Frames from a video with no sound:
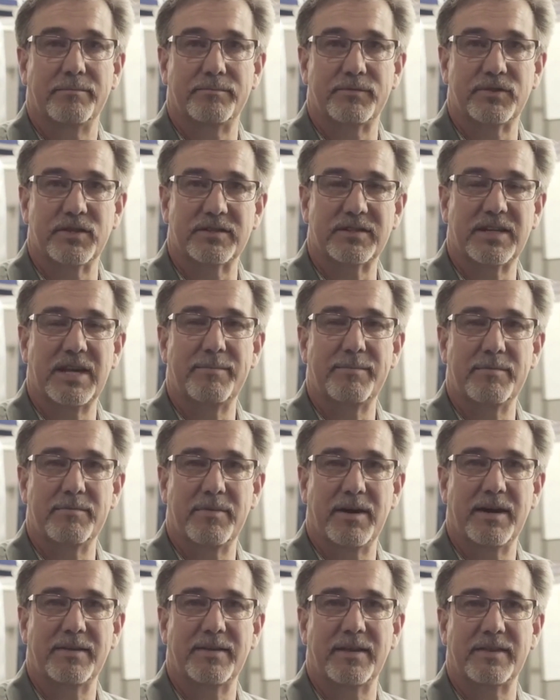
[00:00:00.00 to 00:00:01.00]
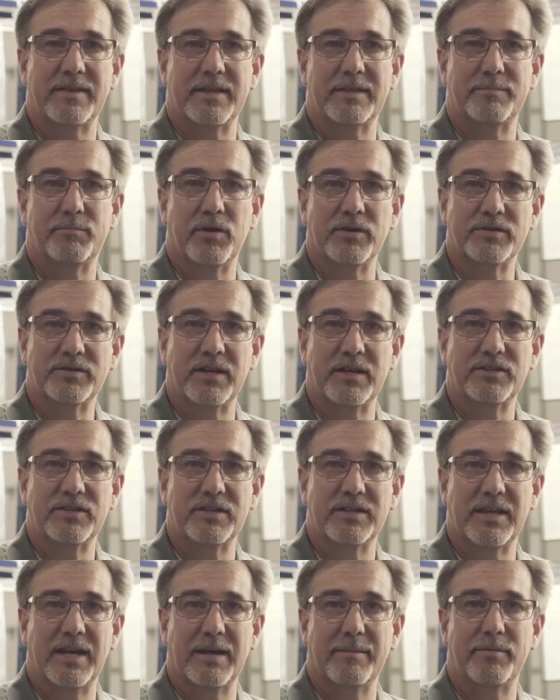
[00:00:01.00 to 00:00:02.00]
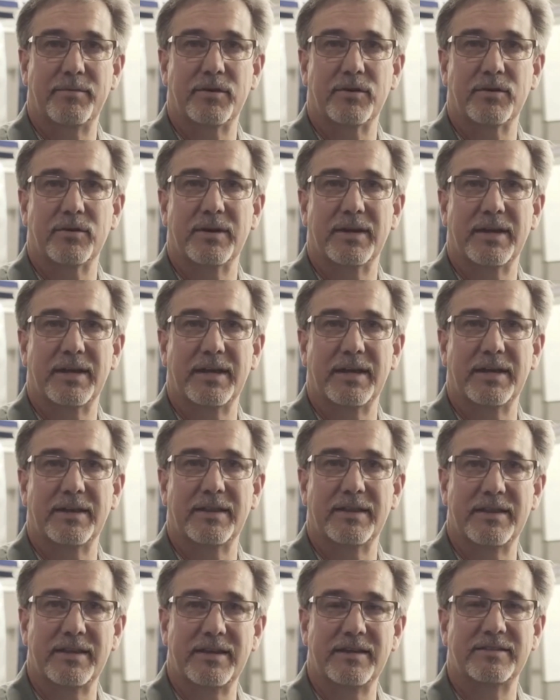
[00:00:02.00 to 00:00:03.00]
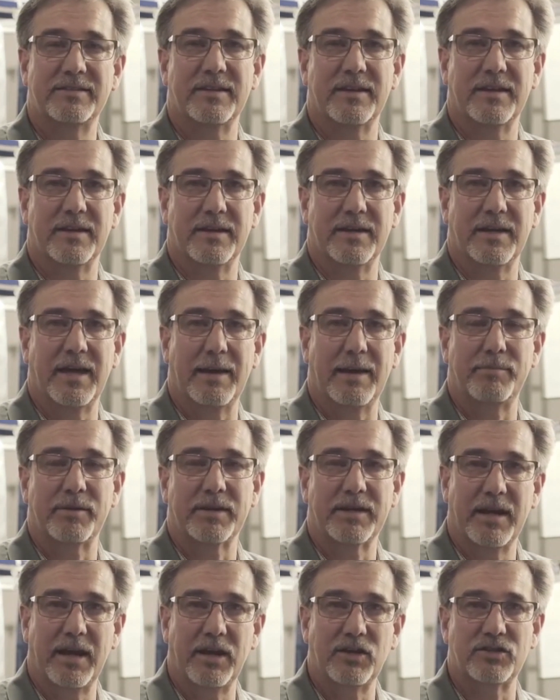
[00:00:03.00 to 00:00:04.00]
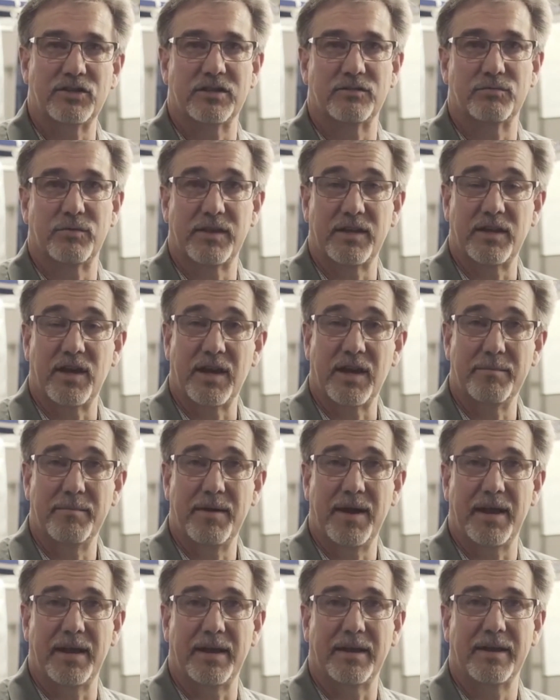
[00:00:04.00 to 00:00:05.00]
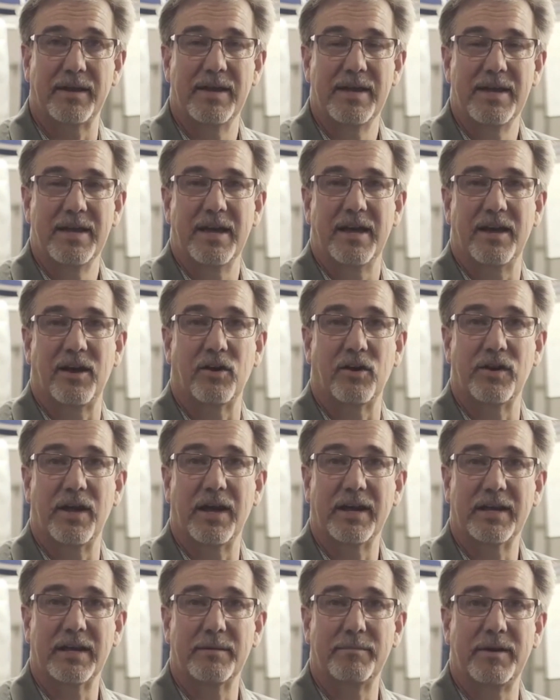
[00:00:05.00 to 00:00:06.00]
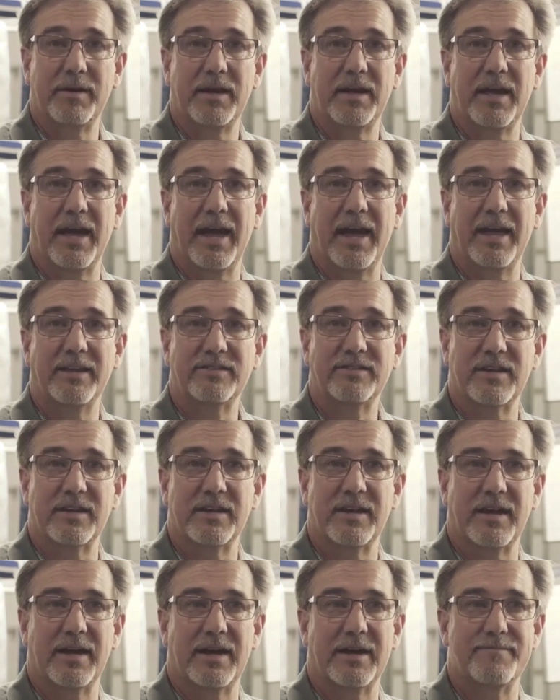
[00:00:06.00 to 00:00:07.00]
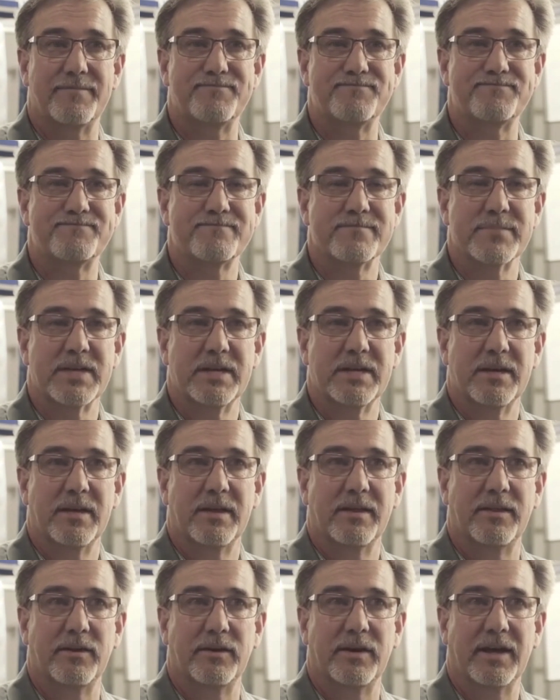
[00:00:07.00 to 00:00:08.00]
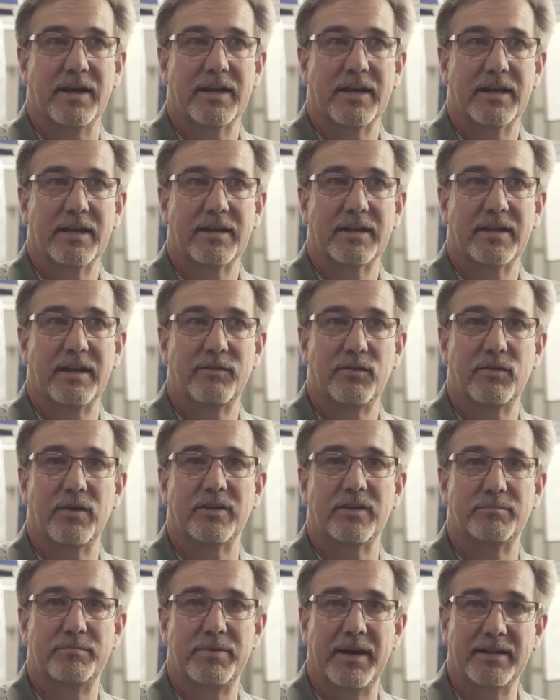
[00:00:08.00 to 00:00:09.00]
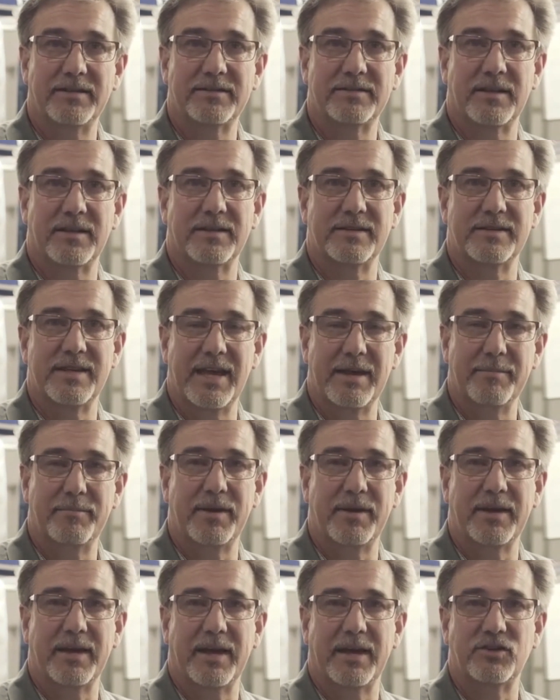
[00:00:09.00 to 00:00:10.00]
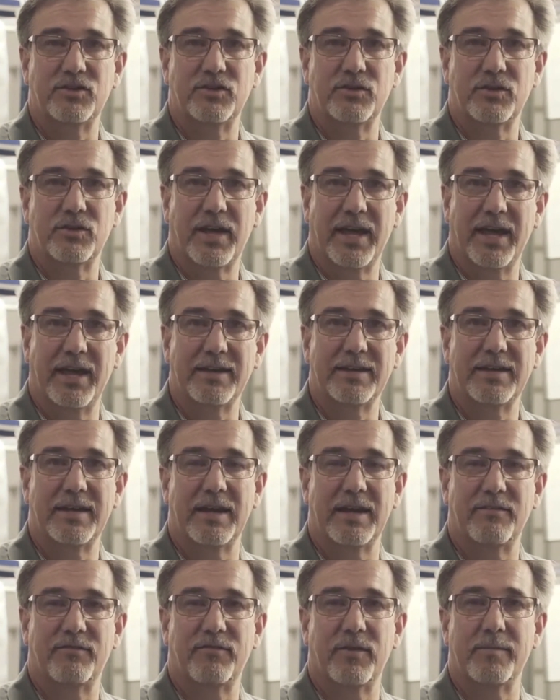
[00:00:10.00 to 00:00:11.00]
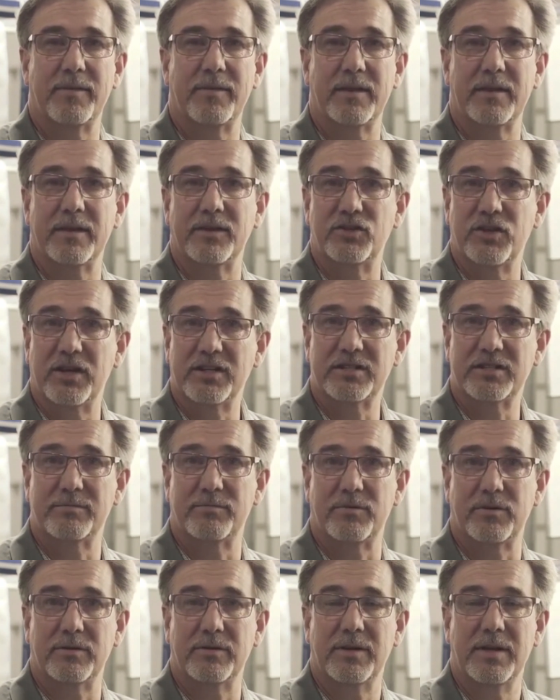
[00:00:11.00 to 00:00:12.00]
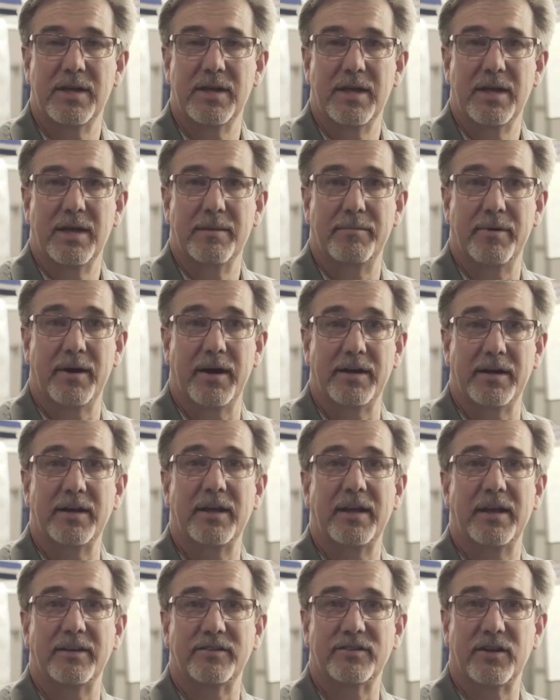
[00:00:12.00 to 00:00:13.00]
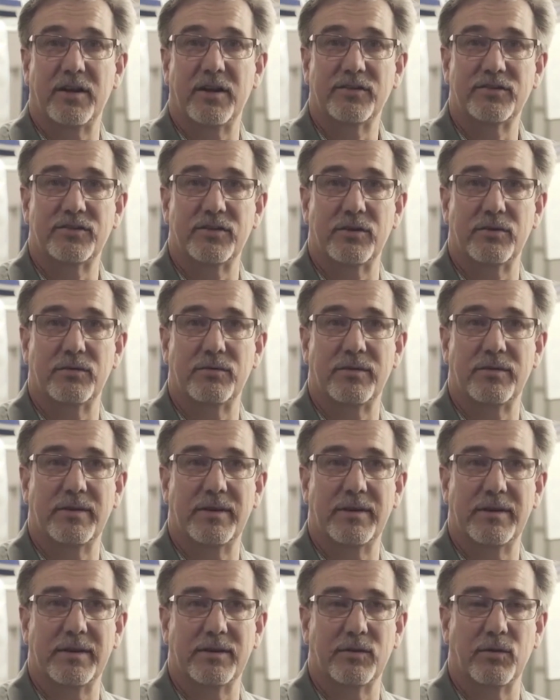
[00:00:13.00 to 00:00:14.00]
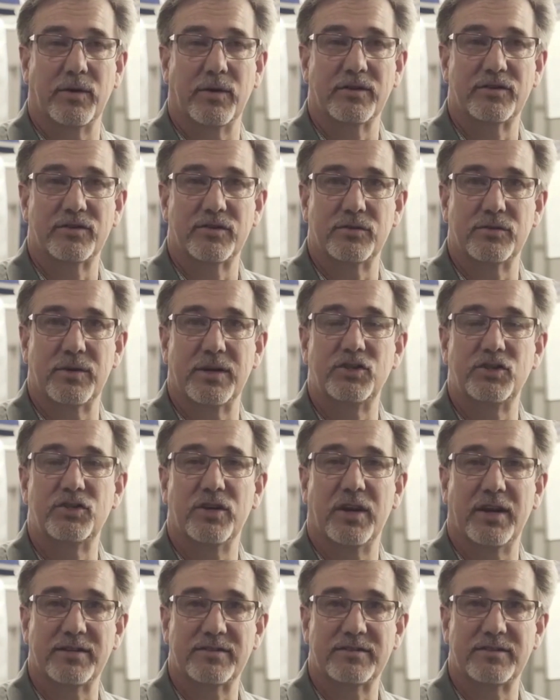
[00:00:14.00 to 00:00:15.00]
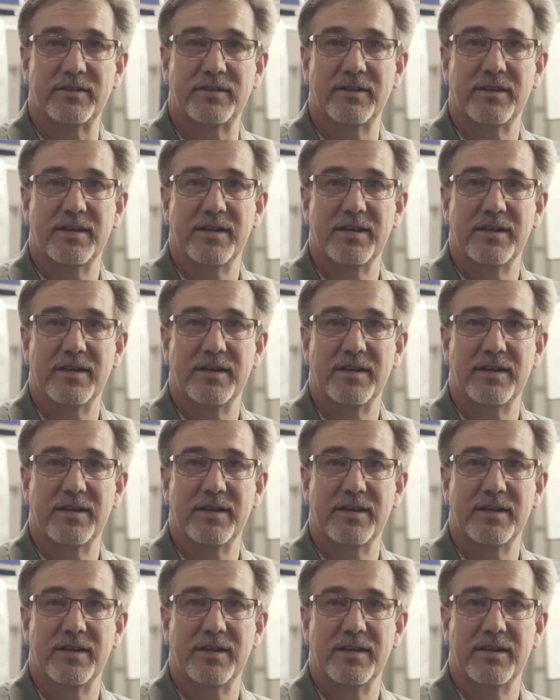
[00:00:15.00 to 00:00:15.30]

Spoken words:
Just keep in mind that the pulsation dampener in these applications with the automatic are not going to be as, they're not going to give you as best dampening as you can get from the adjustable, but it is also going to adjust